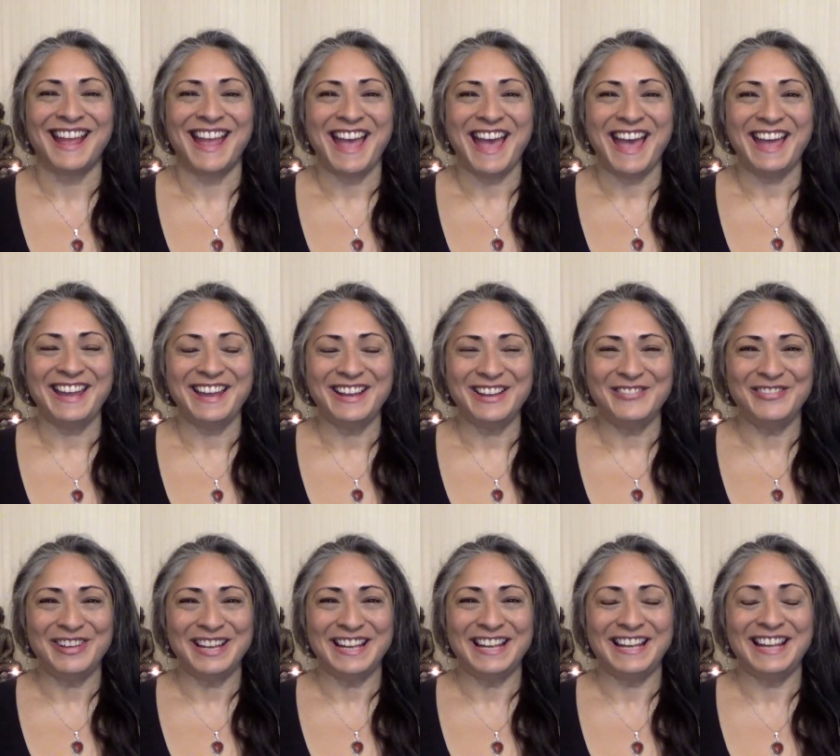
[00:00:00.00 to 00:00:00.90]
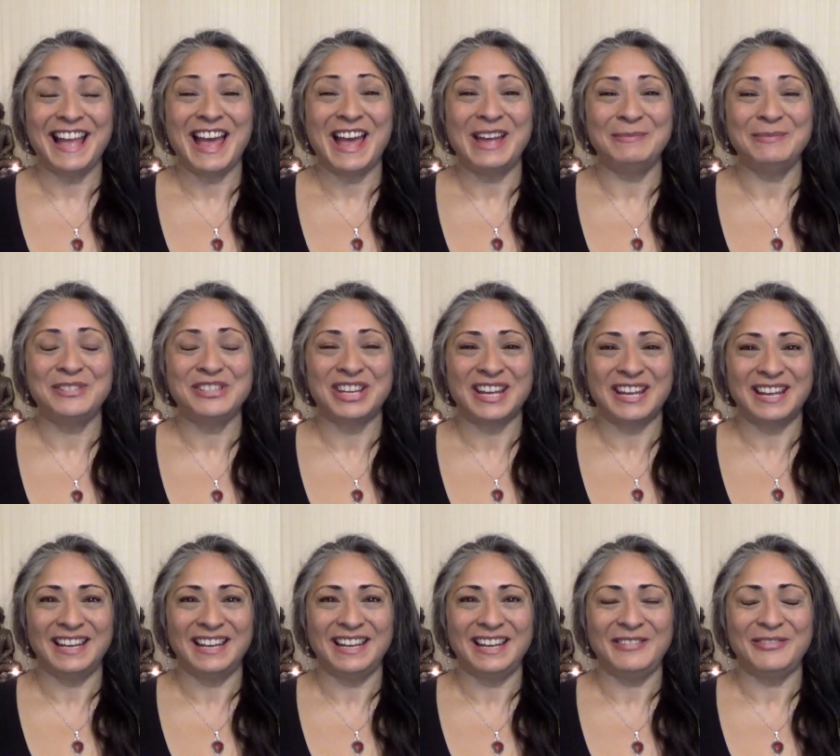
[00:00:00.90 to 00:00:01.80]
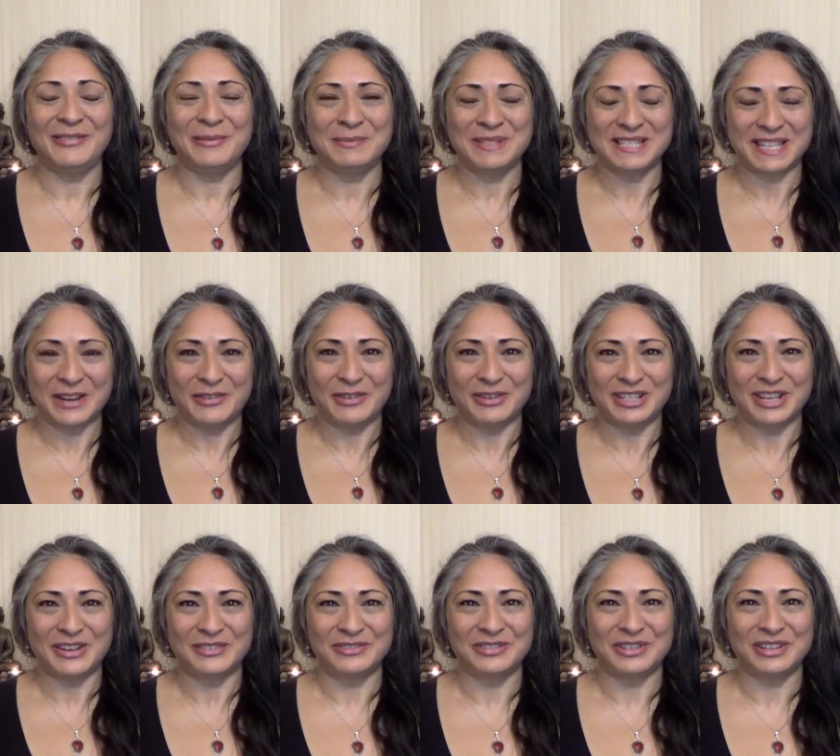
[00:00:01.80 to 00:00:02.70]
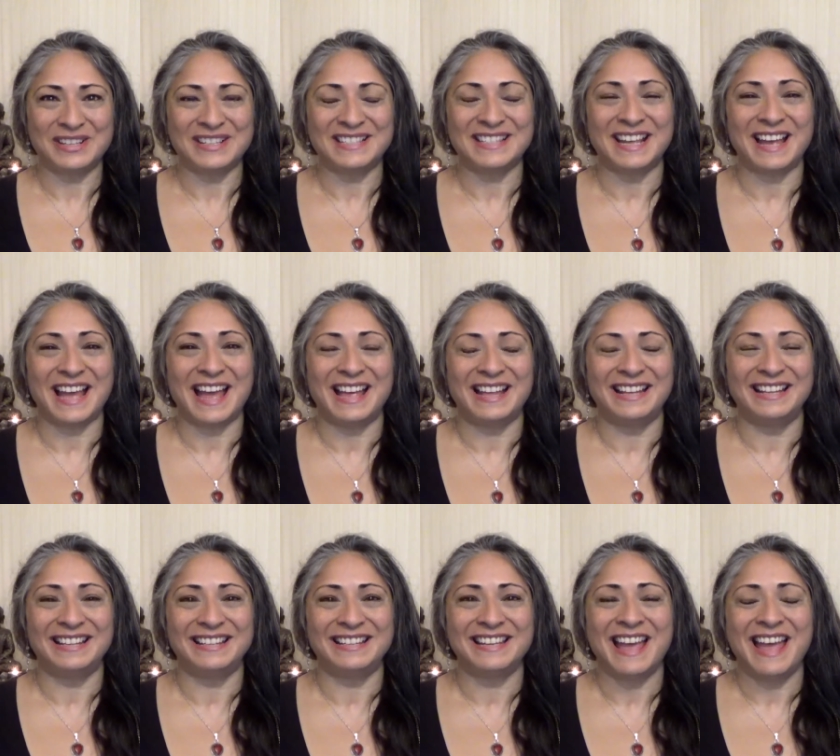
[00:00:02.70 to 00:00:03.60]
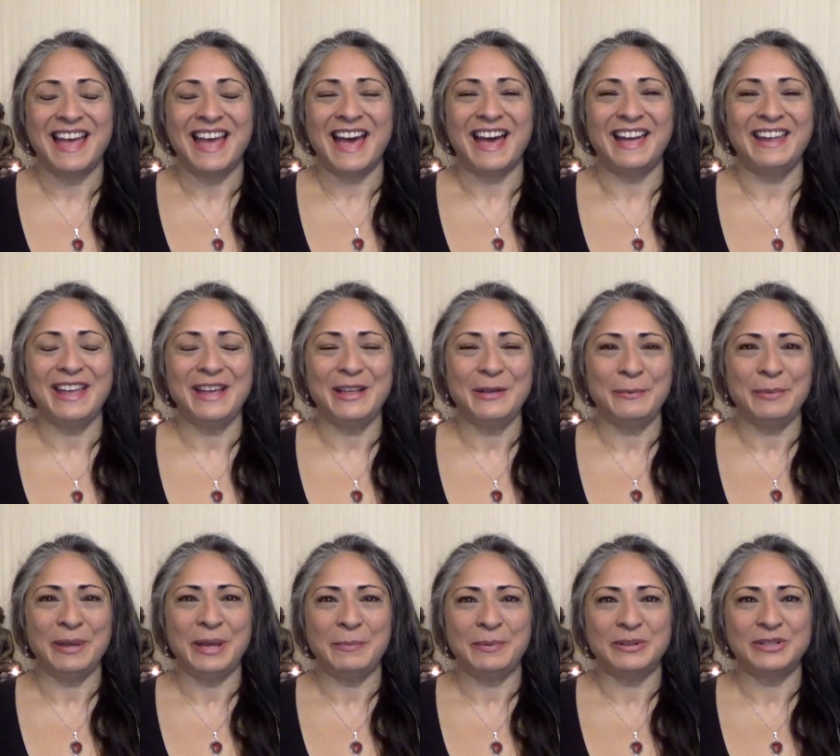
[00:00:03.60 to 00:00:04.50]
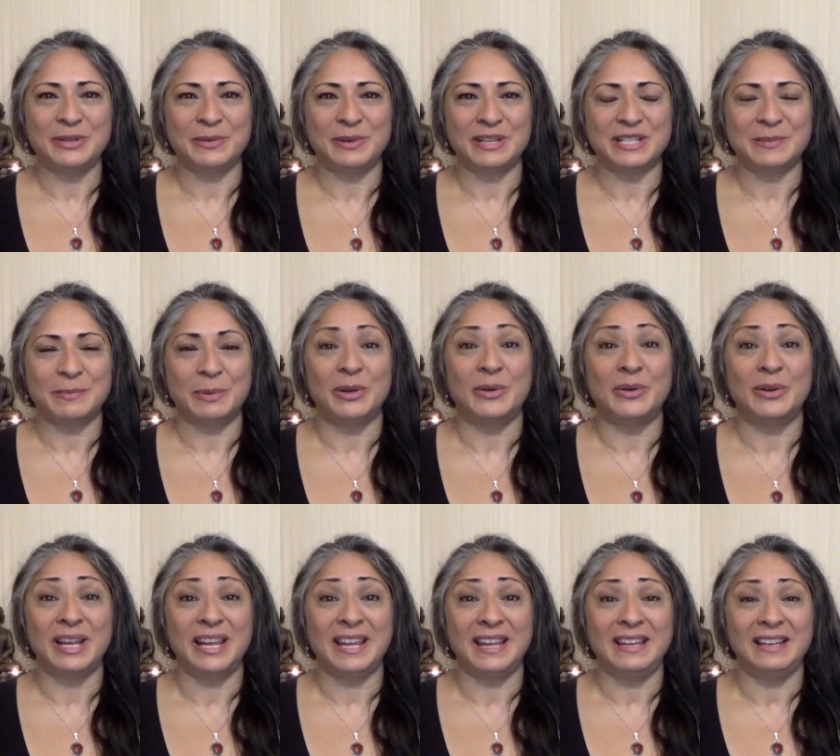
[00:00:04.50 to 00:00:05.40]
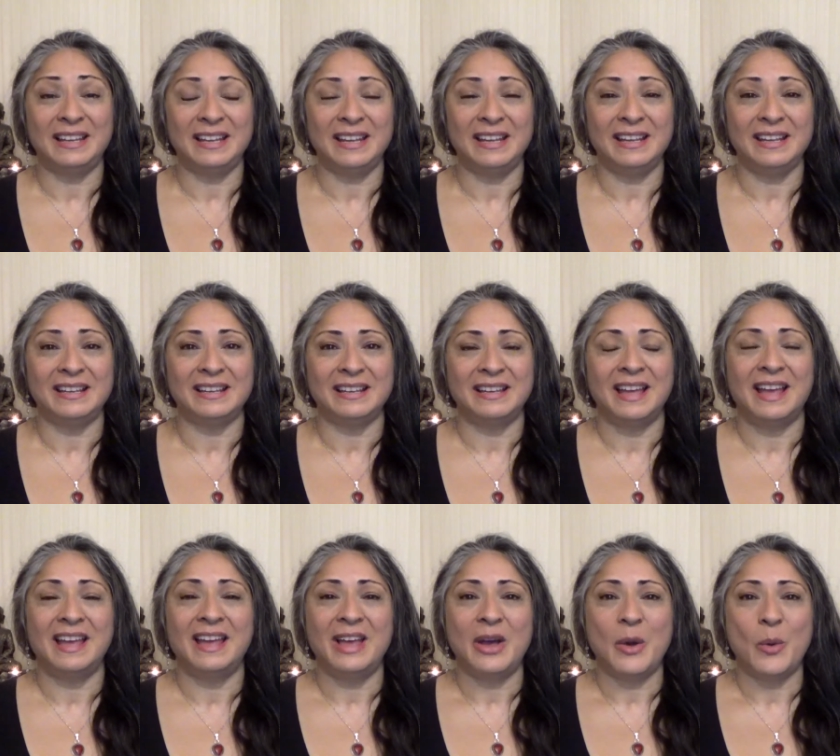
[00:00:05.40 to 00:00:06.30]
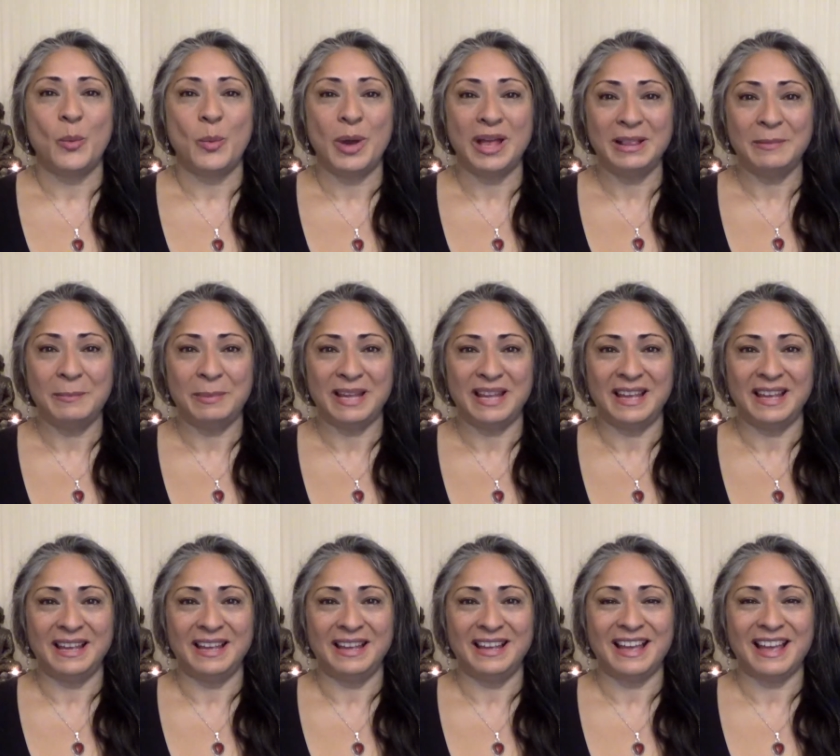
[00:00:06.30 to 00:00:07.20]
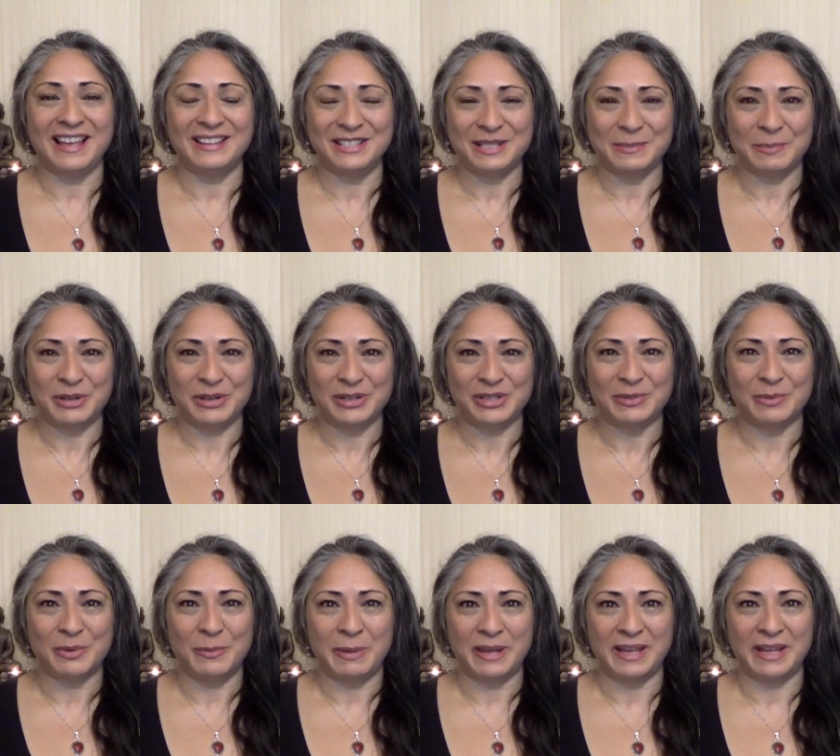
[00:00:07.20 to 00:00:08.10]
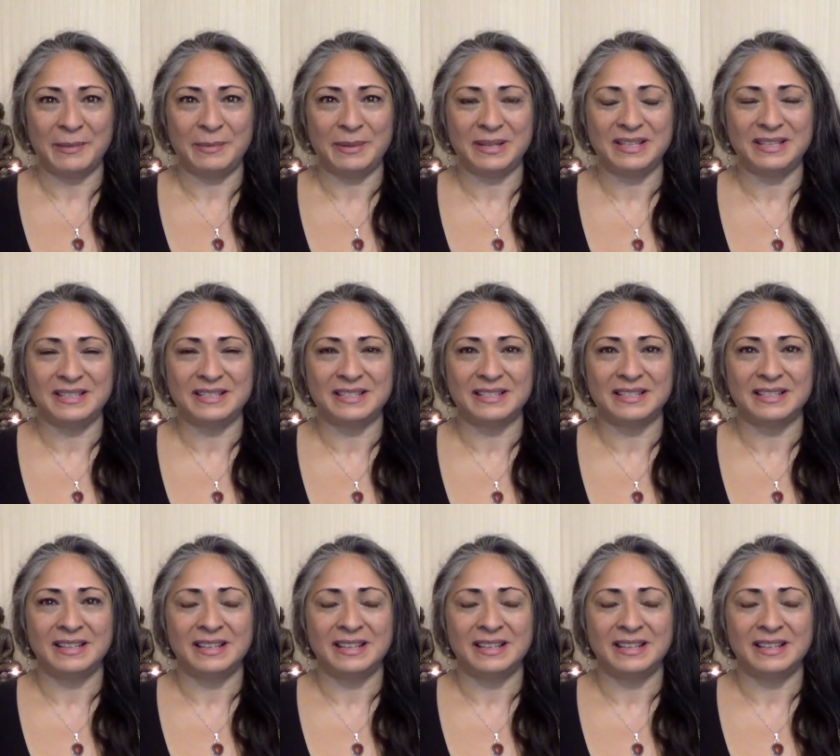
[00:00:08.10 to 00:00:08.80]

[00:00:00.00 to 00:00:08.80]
Hiya, lovely. I'm Shirley from Sacred Huntress, and I help people to explore healing, well being, and spiritual purpose.